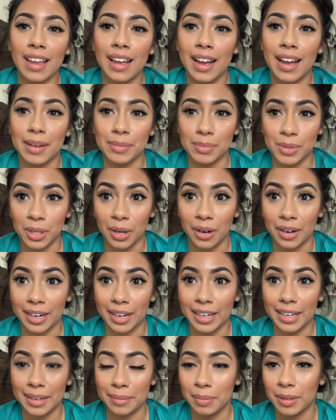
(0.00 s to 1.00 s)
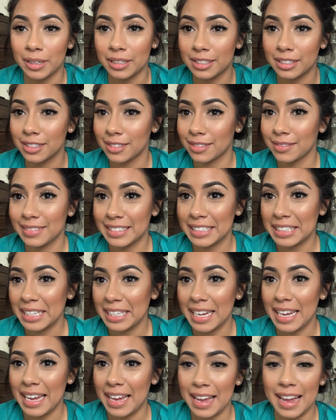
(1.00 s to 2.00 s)
I'm sorry, but
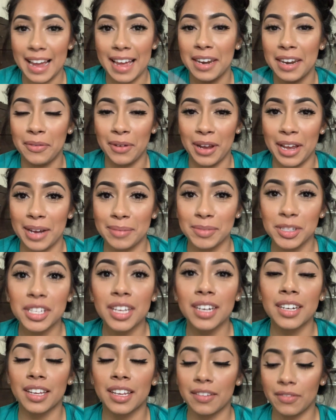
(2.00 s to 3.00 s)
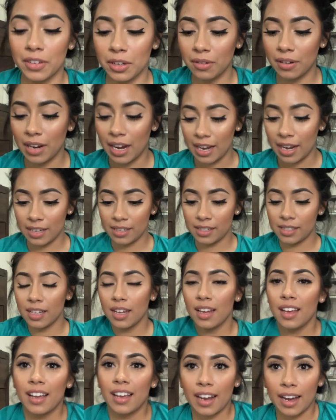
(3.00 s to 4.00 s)
anyway, I'm just going to give you guys
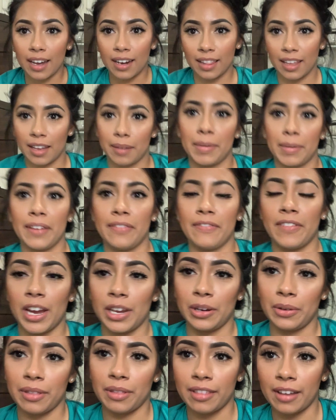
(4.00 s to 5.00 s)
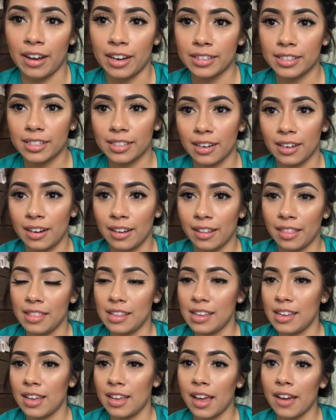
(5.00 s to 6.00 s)
kind of like my final thoughts on
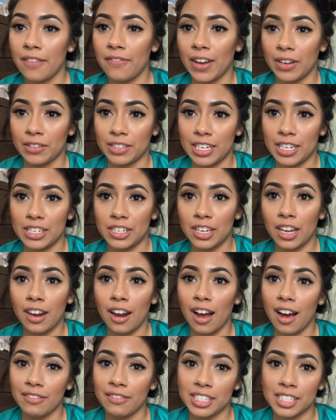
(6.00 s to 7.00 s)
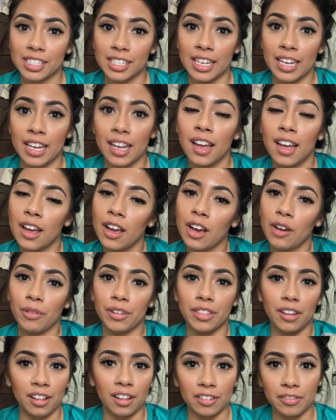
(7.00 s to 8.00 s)
the foundation. Obviously,
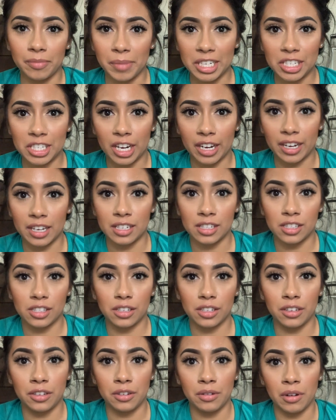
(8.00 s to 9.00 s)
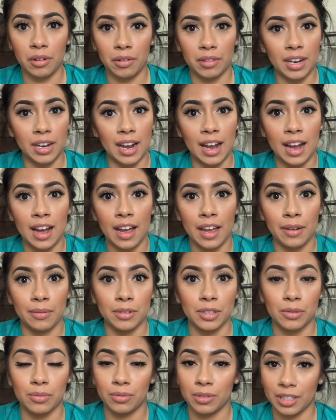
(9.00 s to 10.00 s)
with all of my check-ins, you know that I
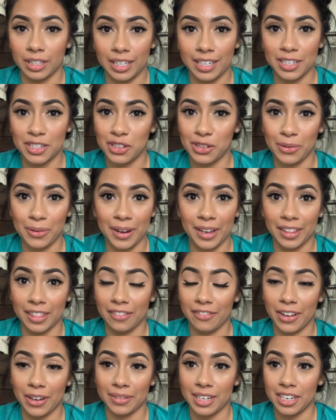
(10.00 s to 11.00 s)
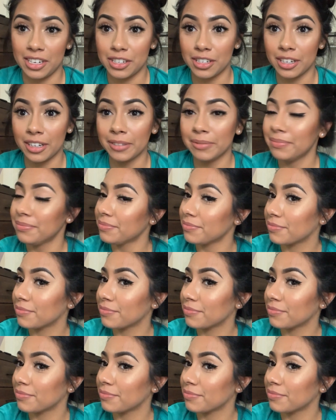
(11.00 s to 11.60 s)
was really enjoying the foundation.